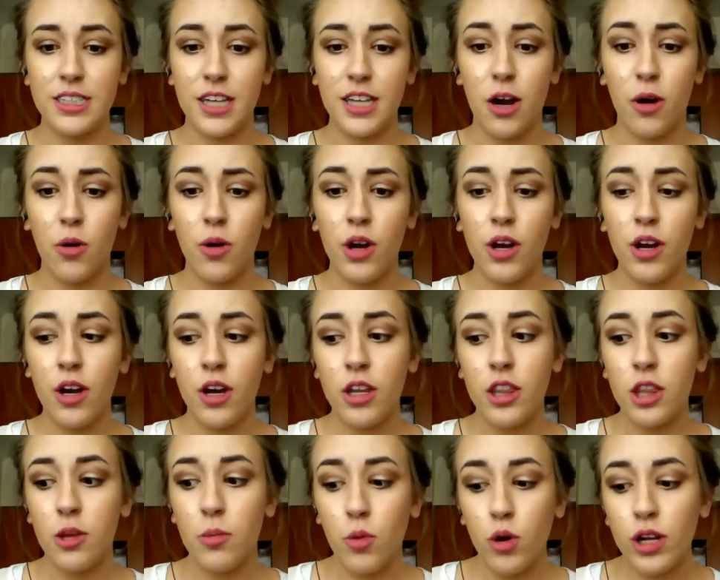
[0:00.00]
So
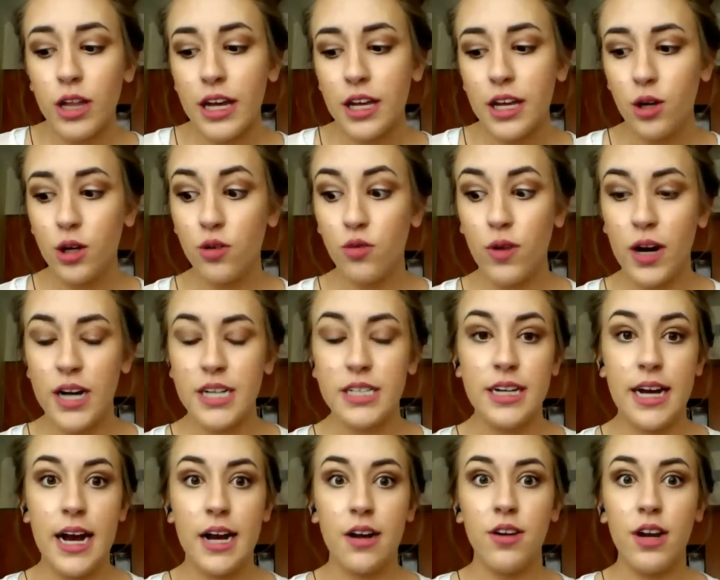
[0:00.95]
the more that you can write
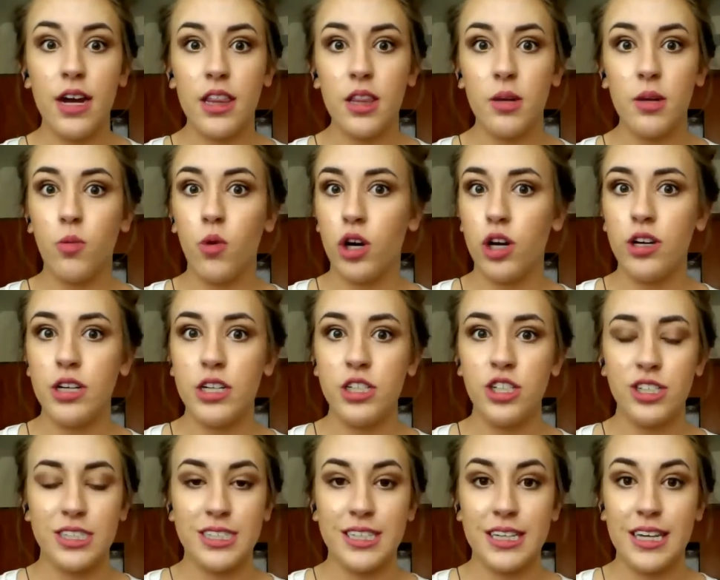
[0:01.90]
down and the more you
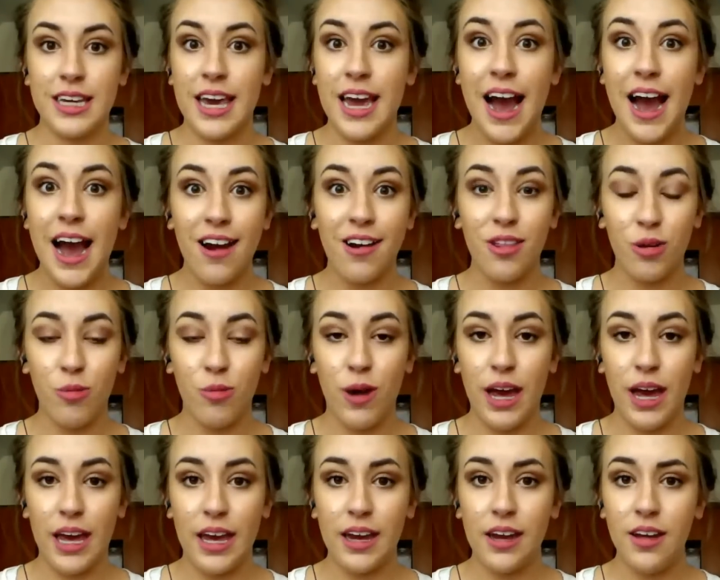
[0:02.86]
can just get out of the
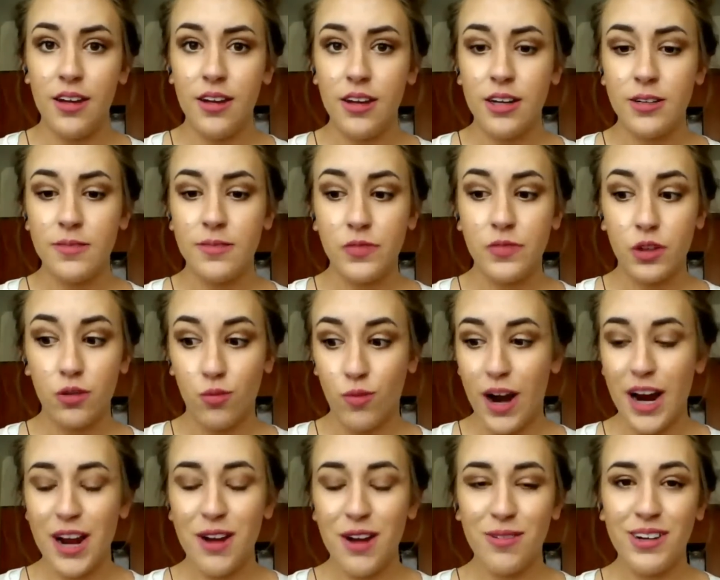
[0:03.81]
way
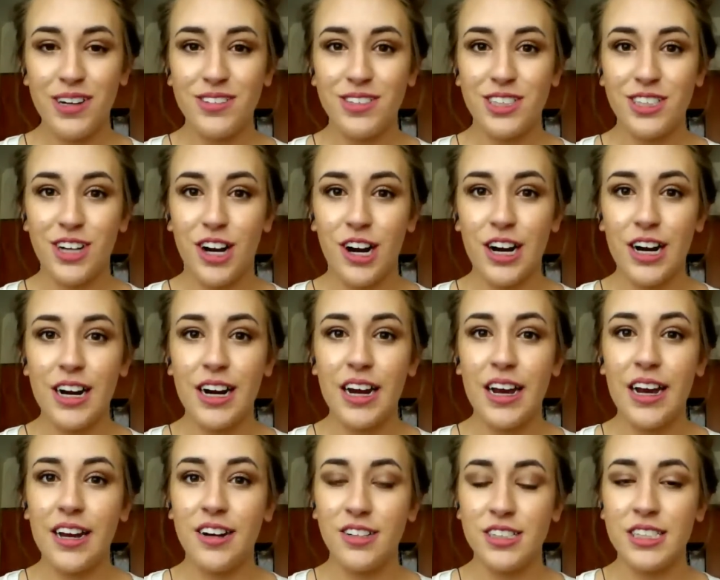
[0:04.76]
right when you start,
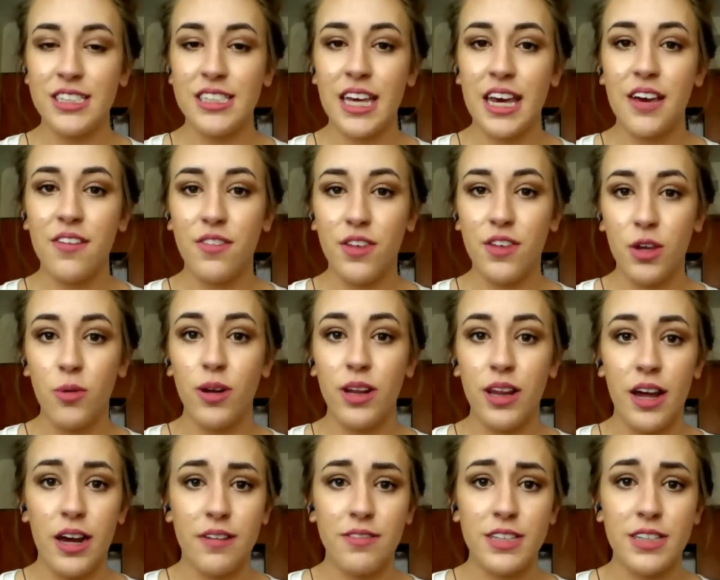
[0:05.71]
it'll save you a
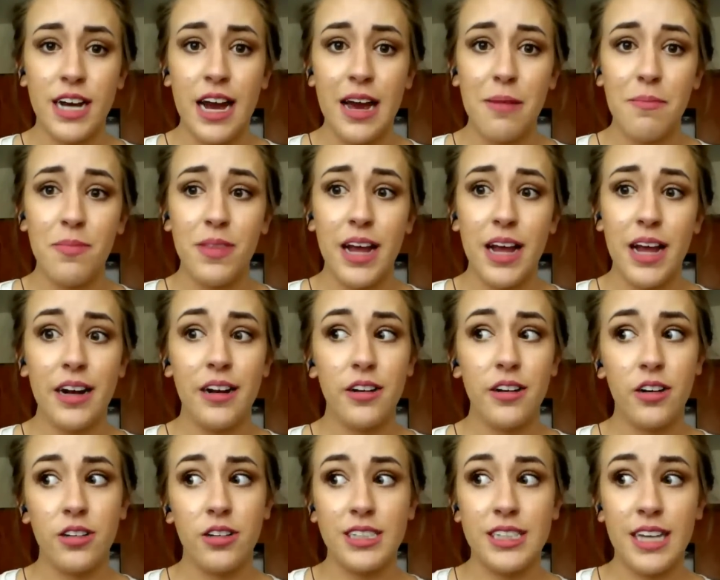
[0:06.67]
lot of time and
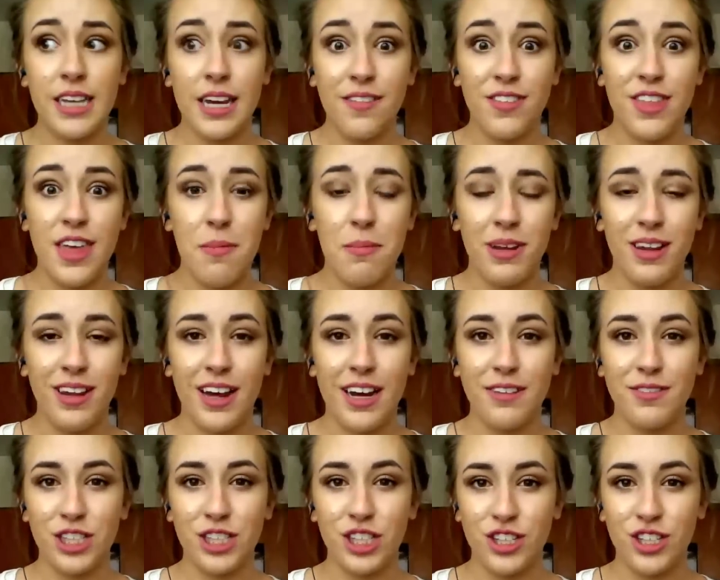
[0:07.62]
it'll save them a lot
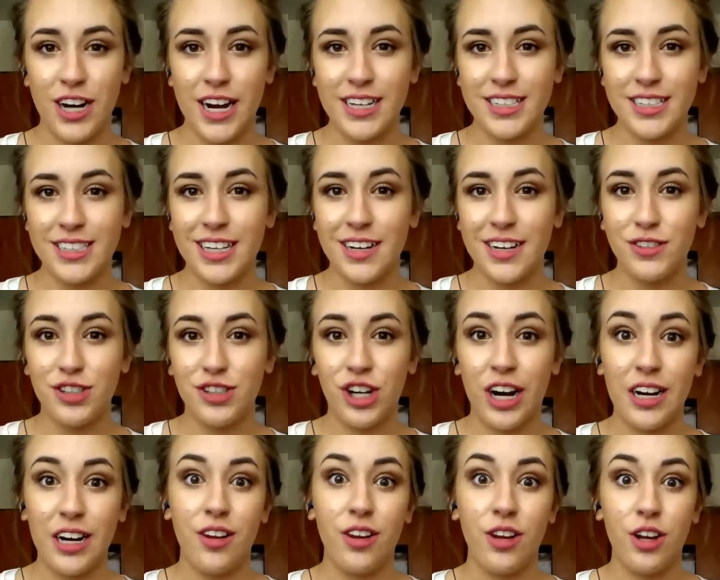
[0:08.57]
of stress of
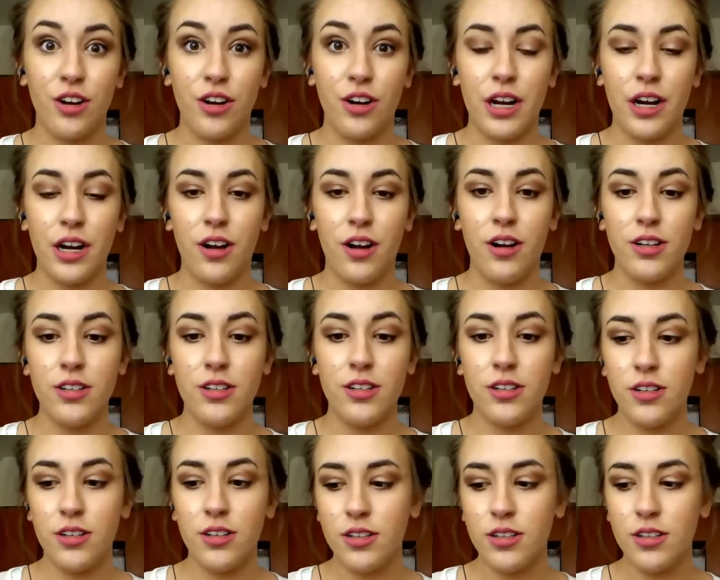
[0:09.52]
trying to learn it all.
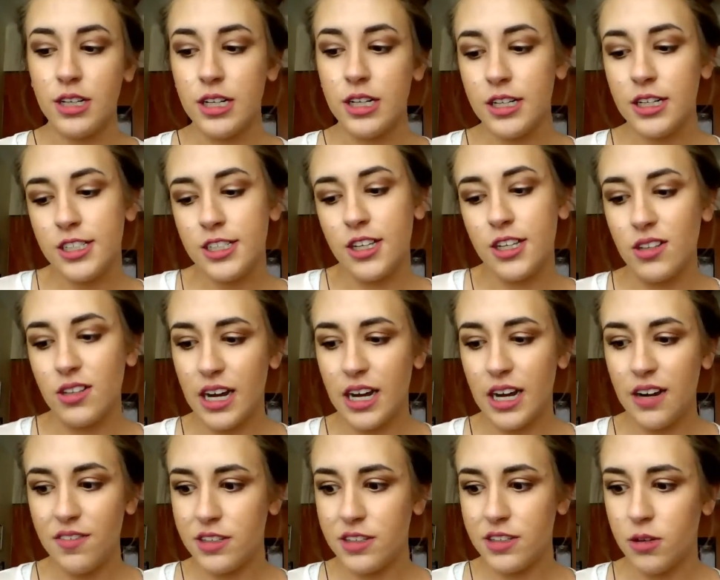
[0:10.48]
So it's kind
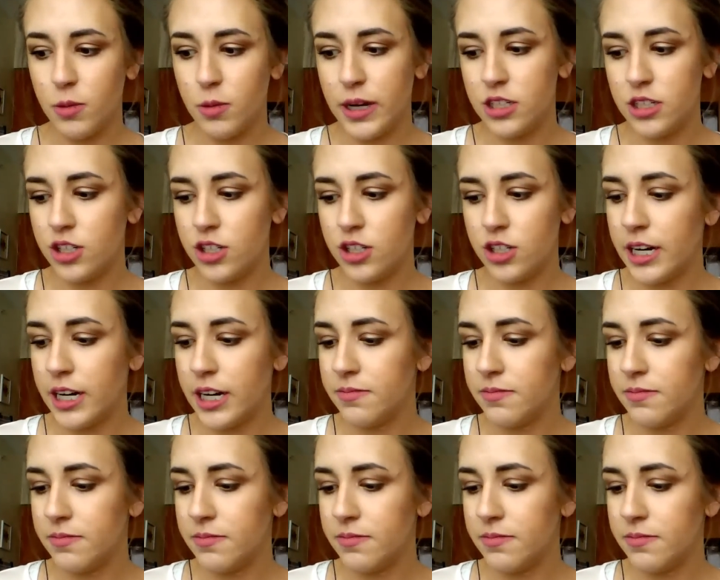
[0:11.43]
of a two-way street.